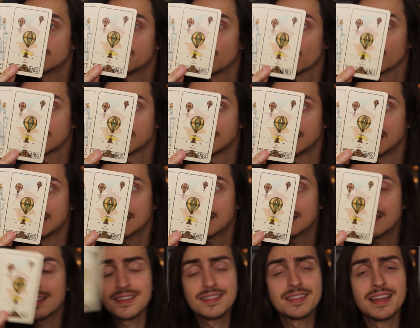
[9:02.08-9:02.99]

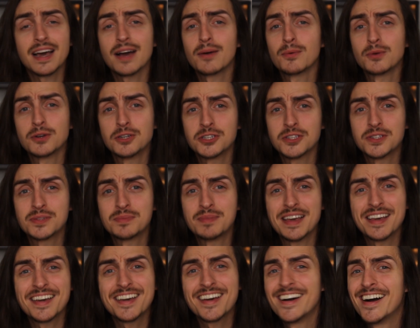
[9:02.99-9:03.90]
14th. That would just
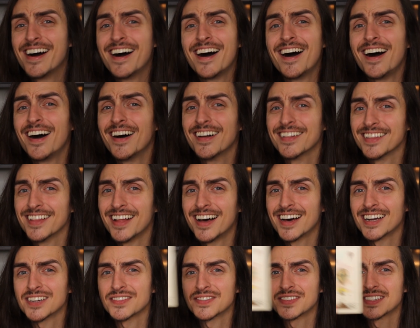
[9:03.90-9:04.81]
make a
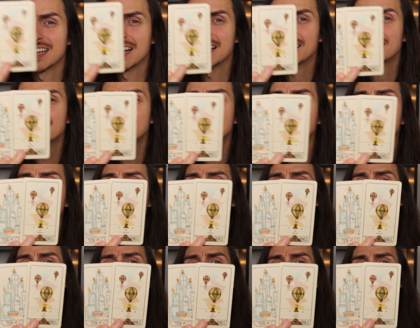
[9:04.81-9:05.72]
lot of sense.
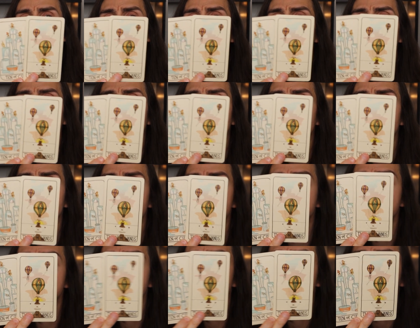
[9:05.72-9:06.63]

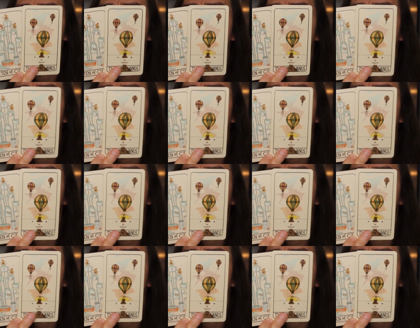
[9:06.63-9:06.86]
Um,